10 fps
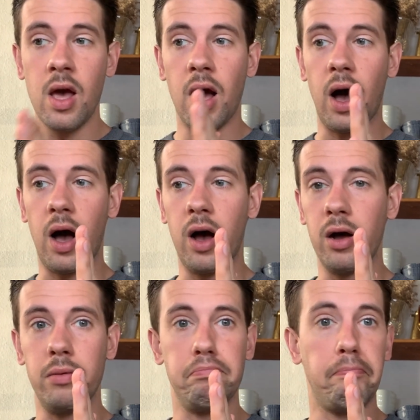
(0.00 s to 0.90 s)

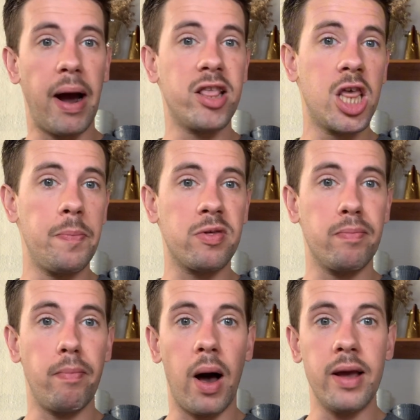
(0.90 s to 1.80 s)
My tips
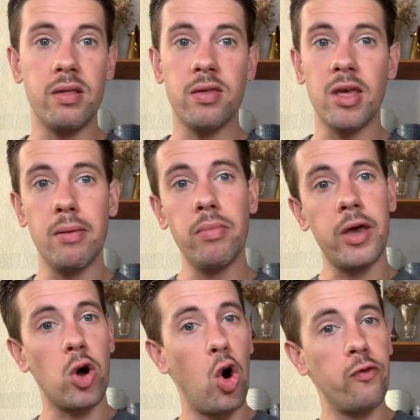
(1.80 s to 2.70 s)
might seem like
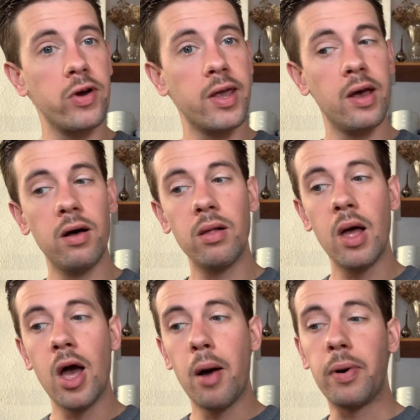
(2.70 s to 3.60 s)
overkill,
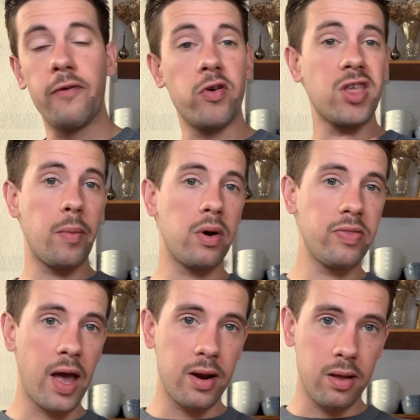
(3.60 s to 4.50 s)
but for someone
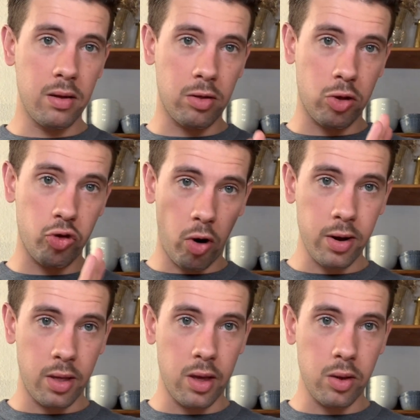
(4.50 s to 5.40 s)
that is
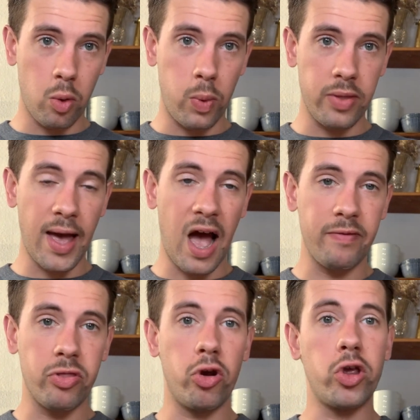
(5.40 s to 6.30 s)
struggling with having
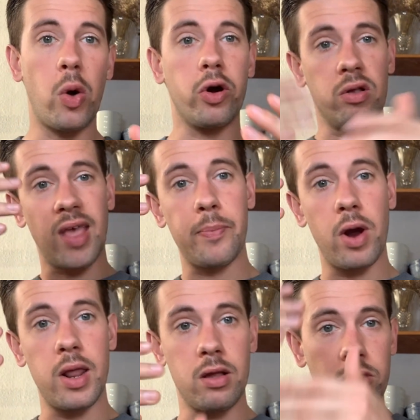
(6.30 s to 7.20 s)
their yogurt
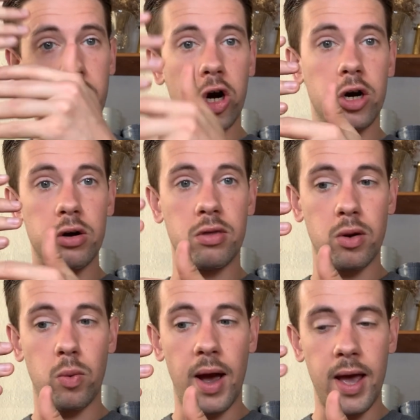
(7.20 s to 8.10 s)
separating into curds and
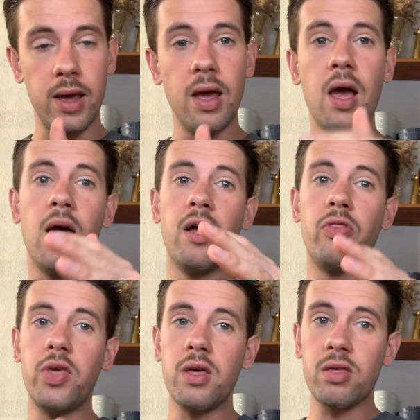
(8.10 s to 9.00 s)
whey,
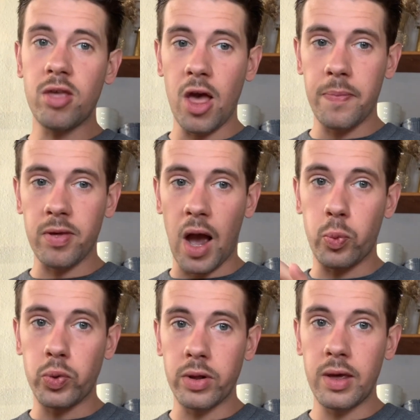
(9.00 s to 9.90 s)
these tips I
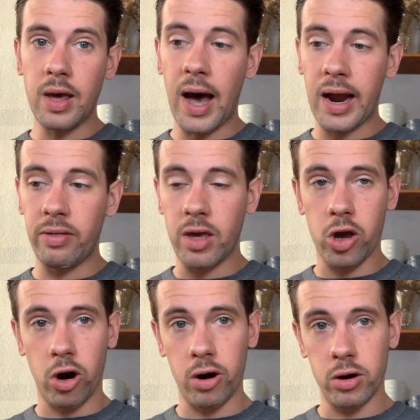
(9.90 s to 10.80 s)
really highly
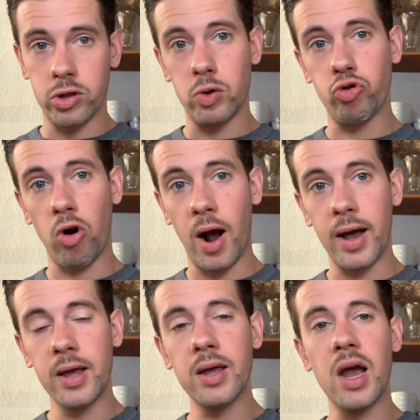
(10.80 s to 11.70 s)
encourage you
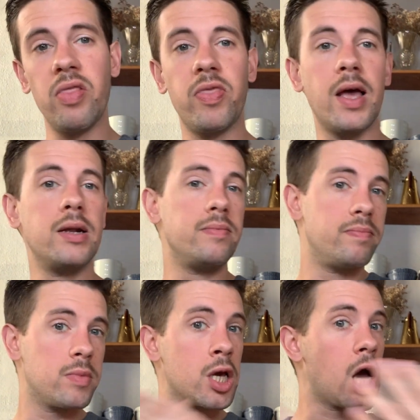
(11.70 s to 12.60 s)
trying and then
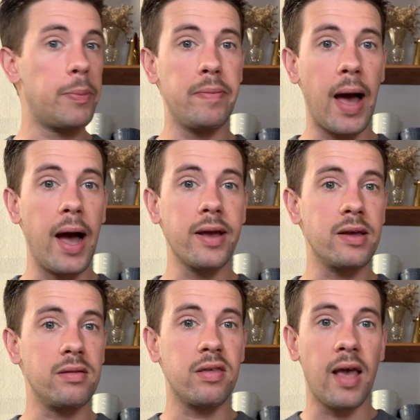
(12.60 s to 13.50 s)
coming back
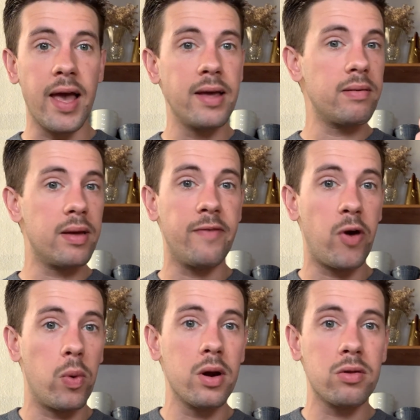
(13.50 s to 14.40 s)
and saying if it
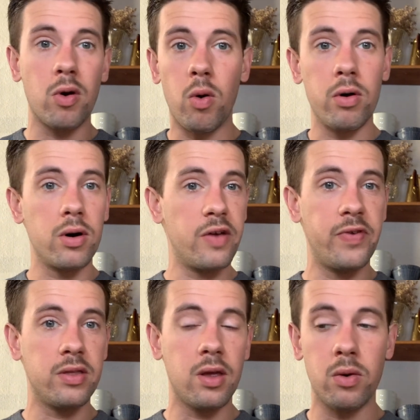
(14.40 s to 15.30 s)
worked or if
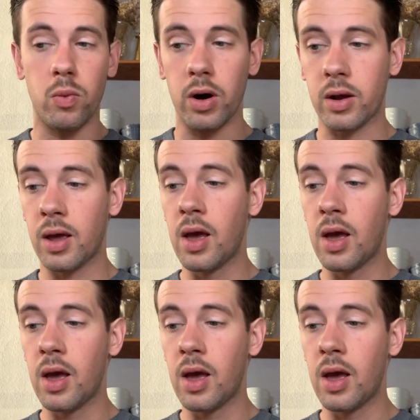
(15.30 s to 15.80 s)
it didn't work.